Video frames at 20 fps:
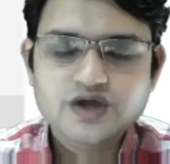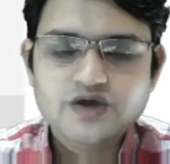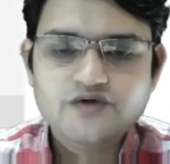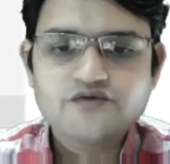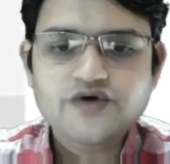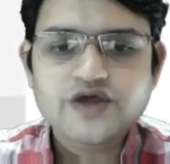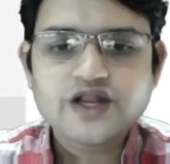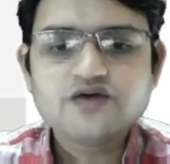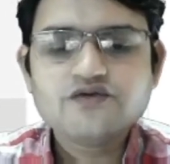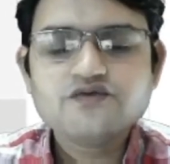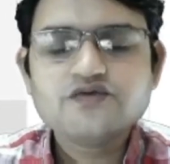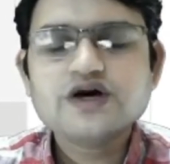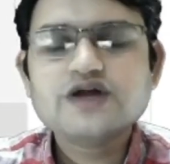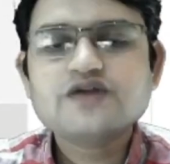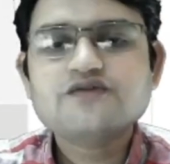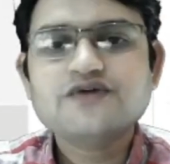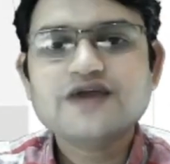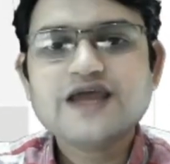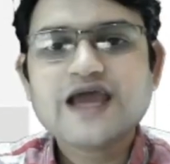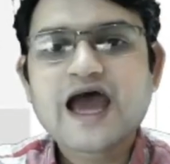Whenever
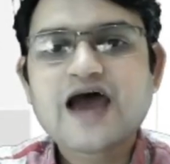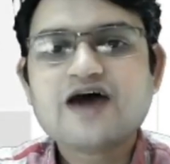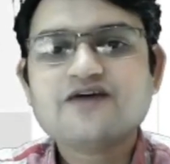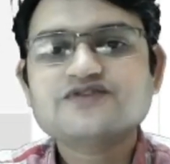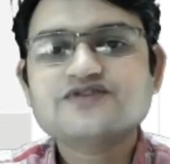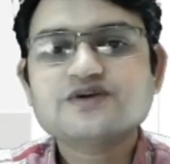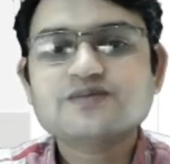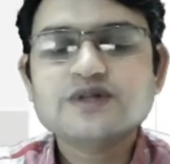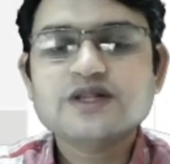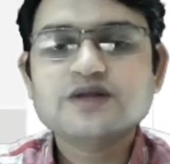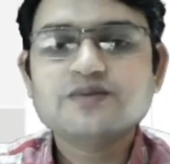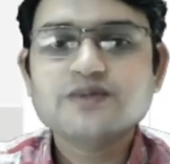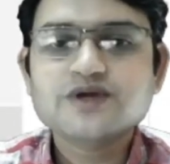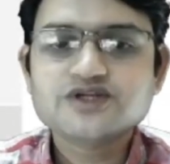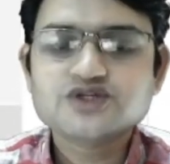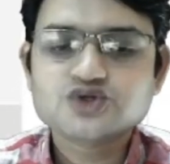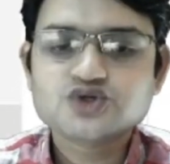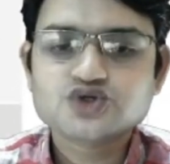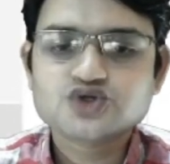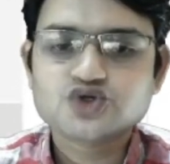we have some
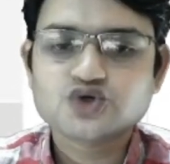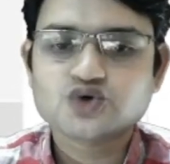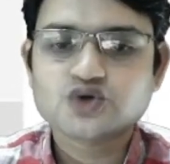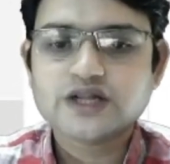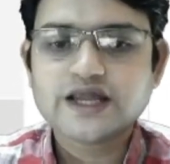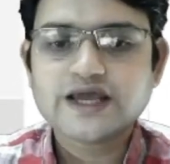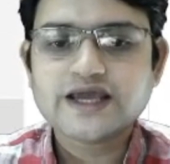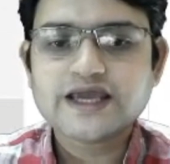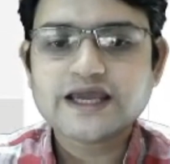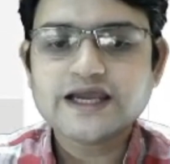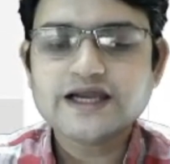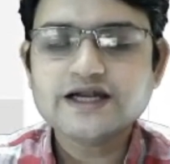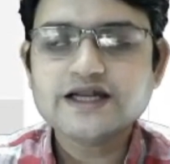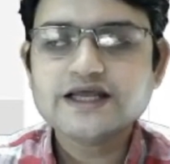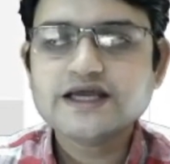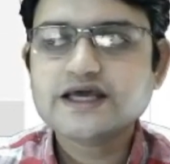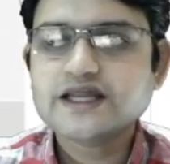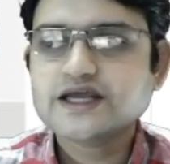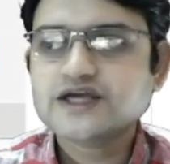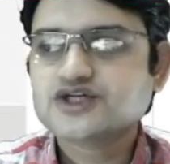limits to show, like
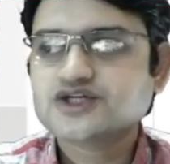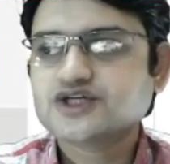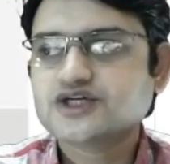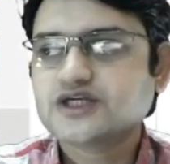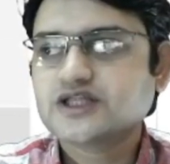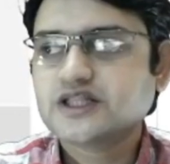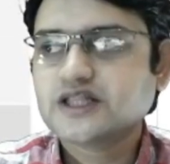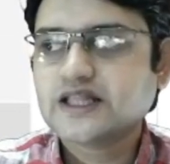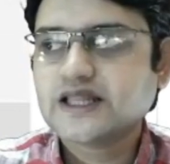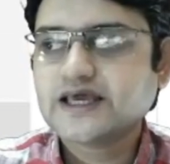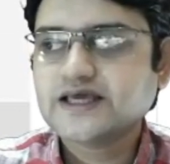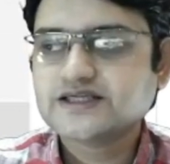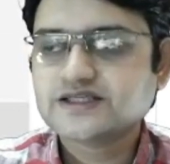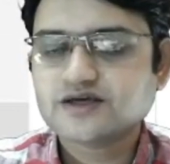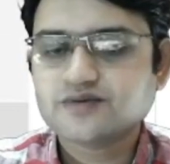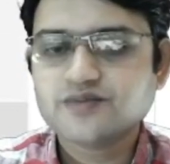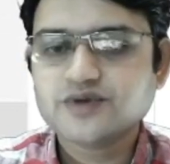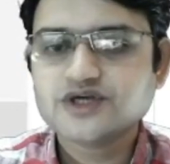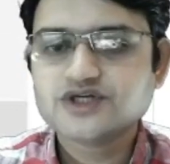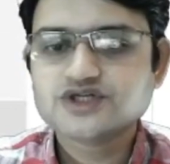integration, like
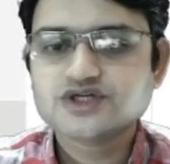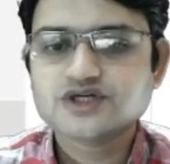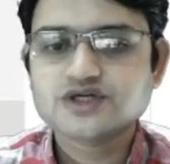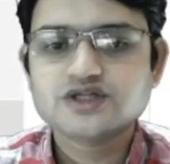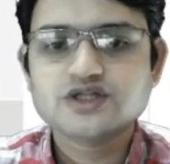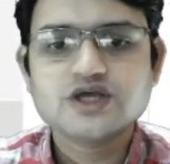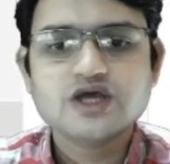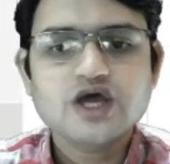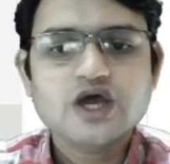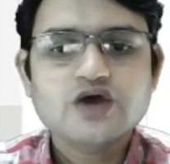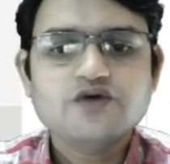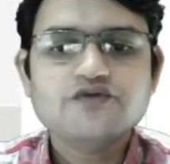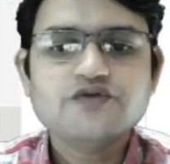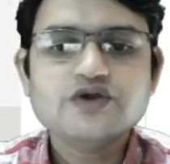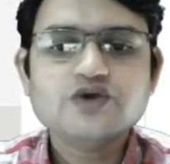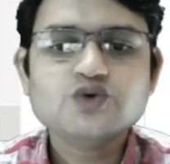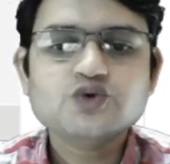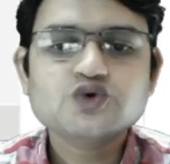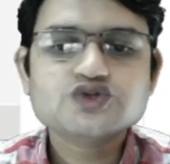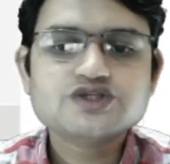summation, we
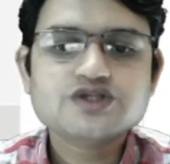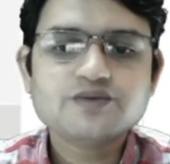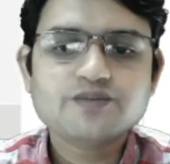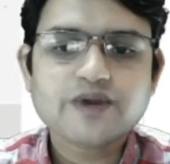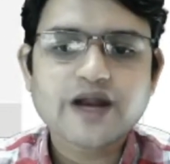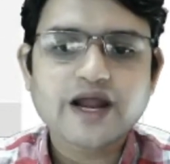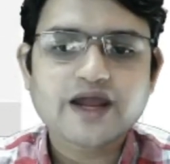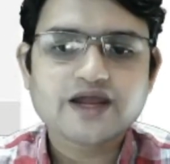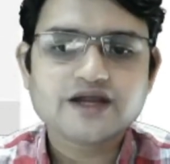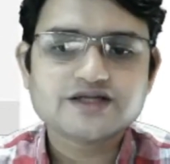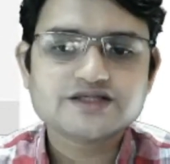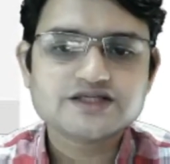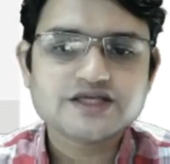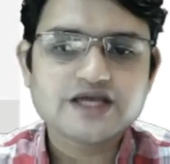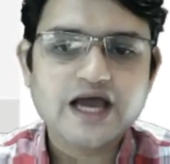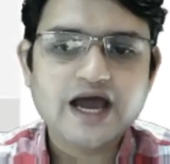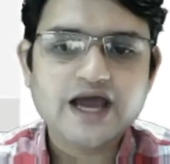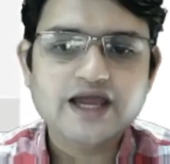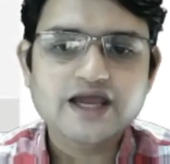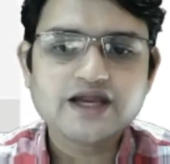use the bracket. See,
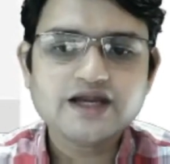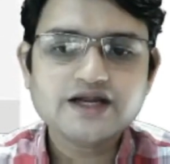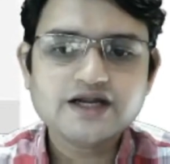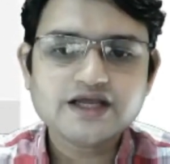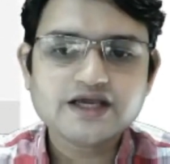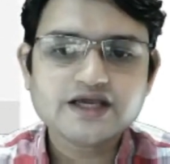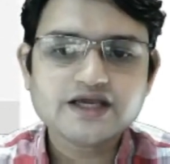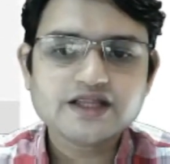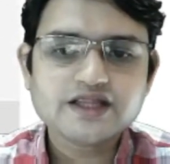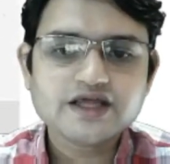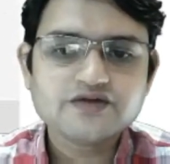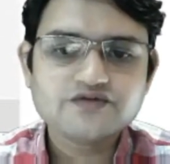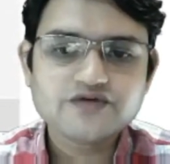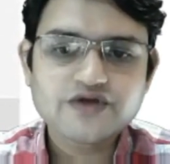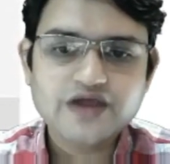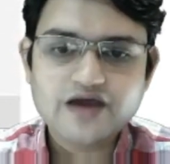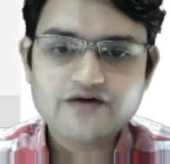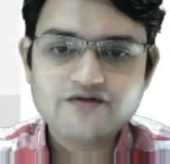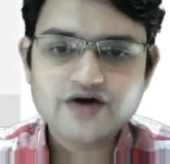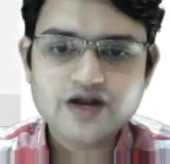int, then we
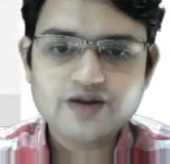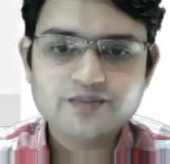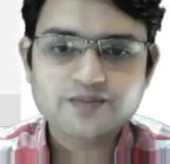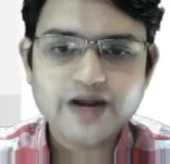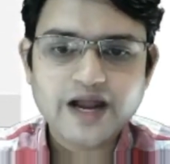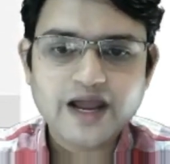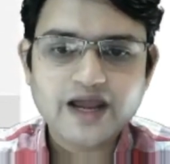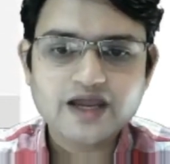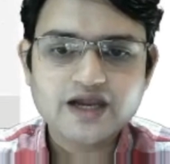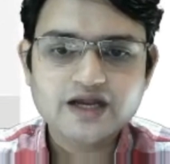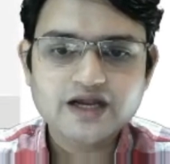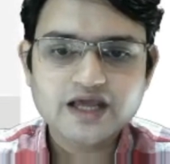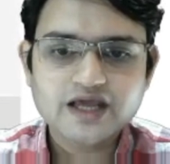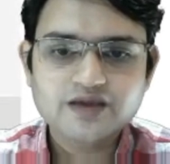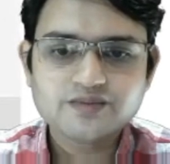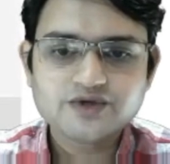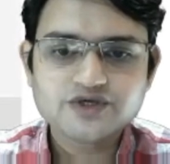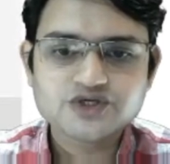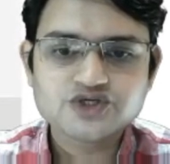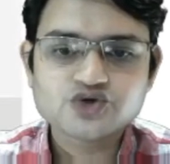have our bracket
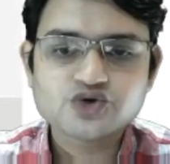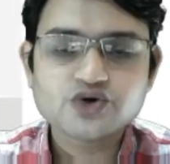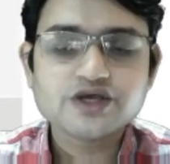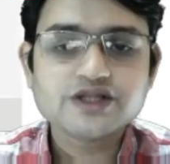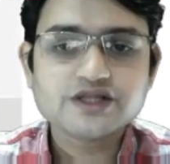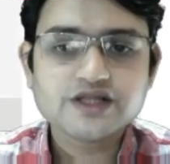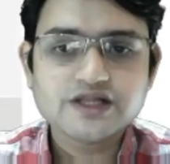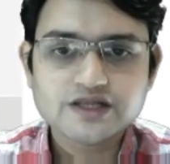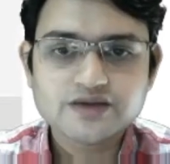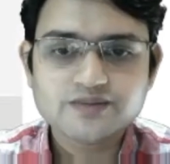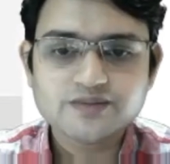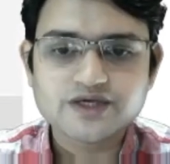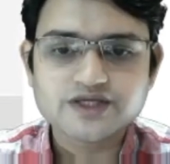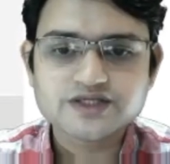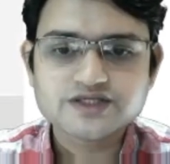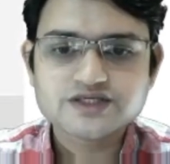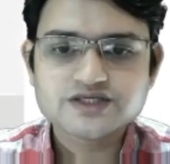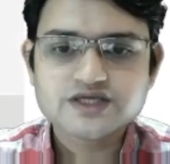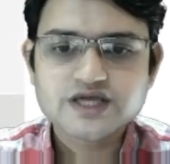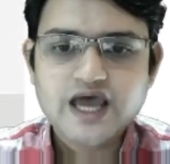AB showing the
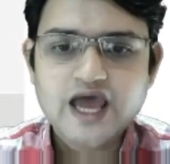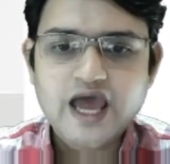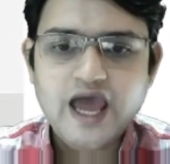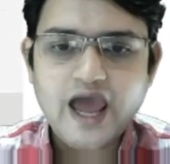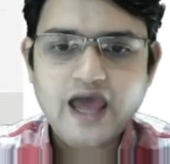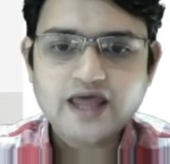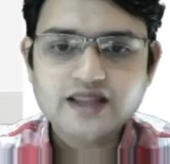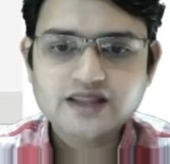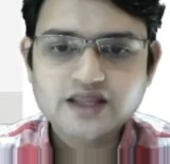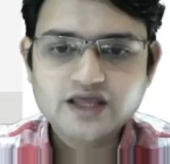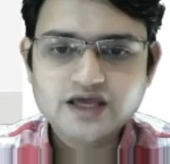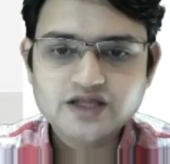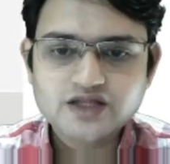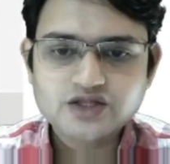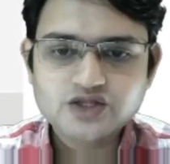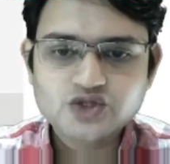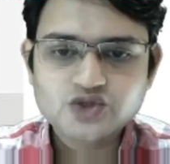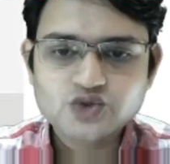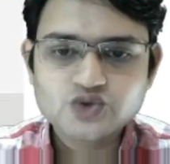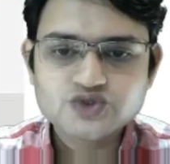limits, and
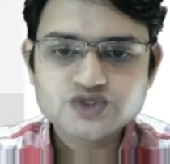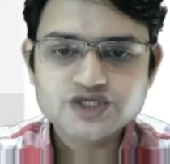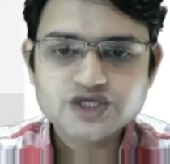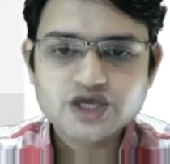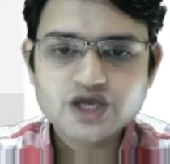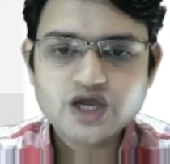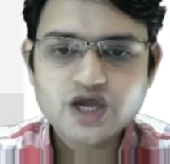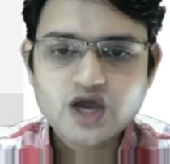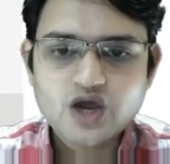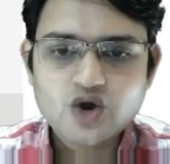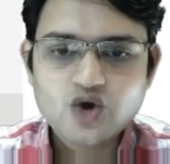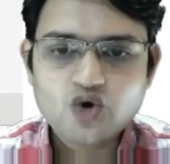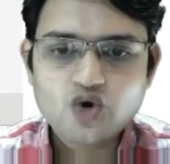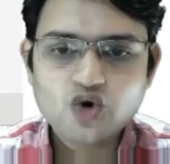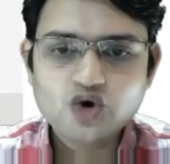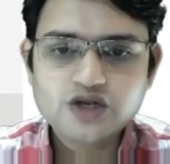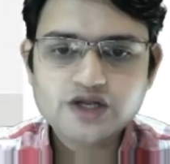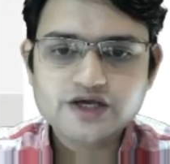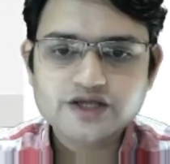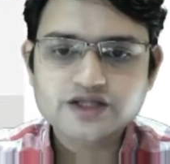then using
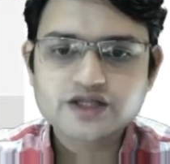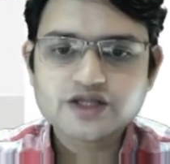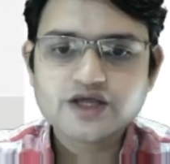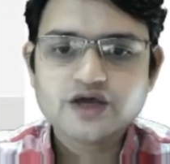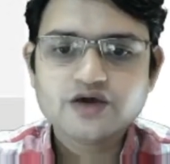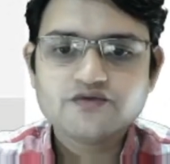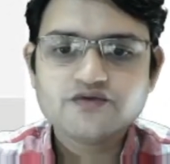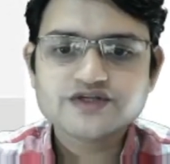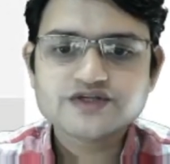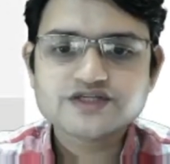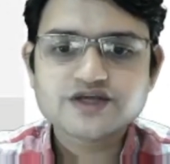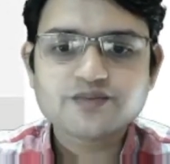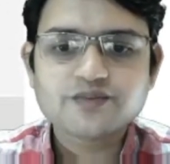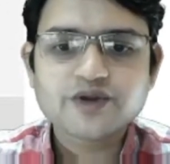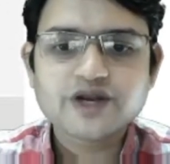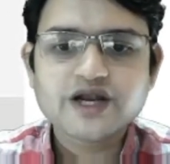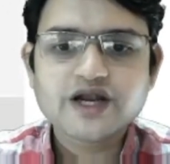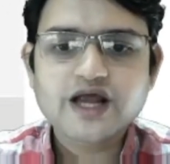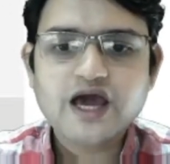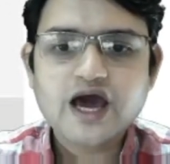colon, we
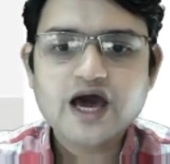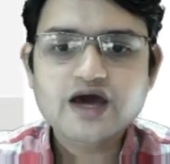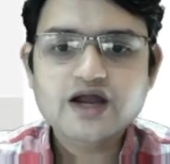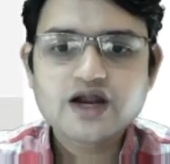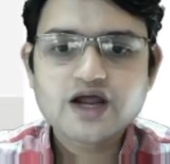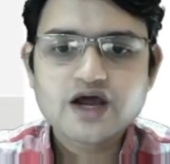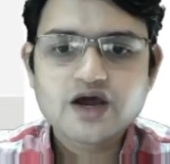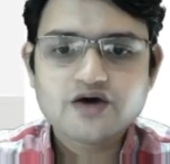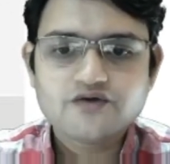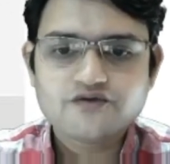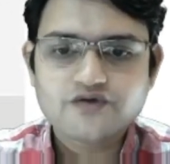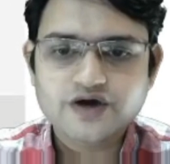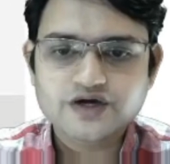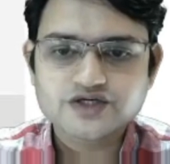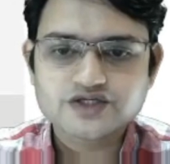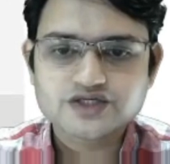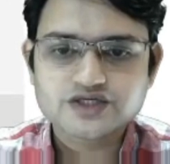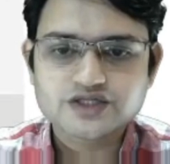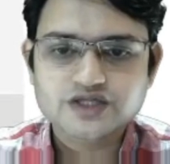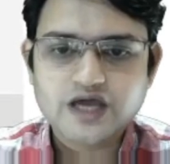separate our
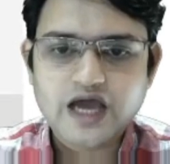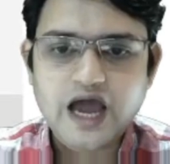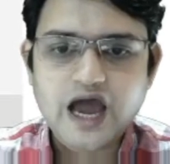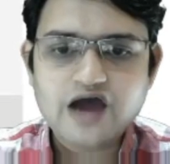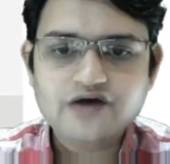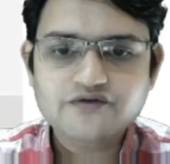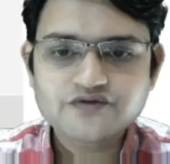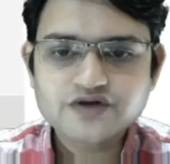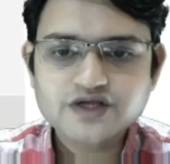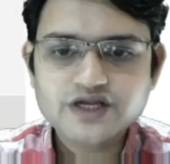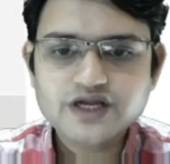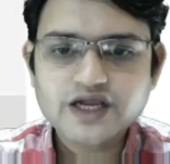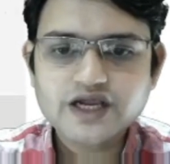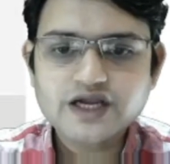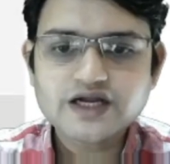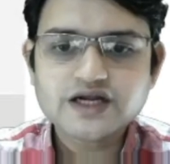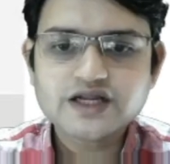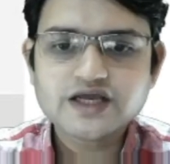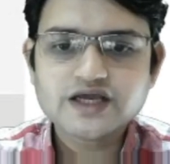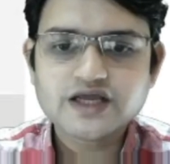function. After
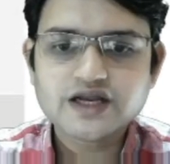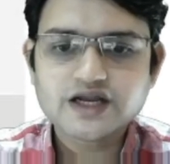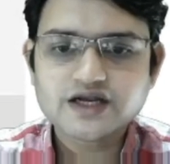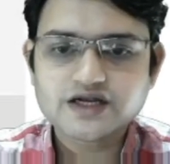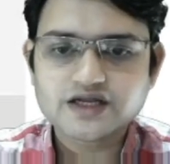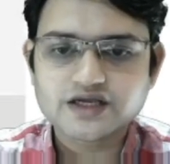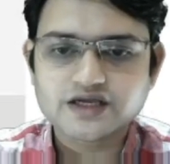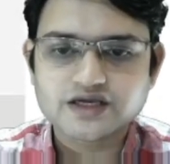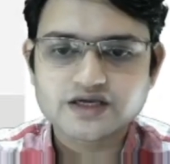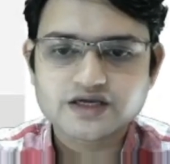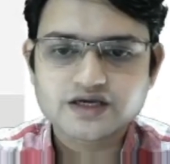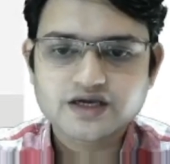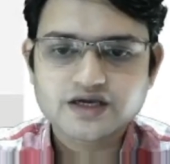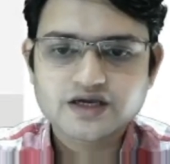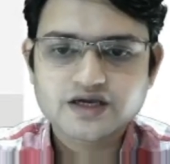integrating,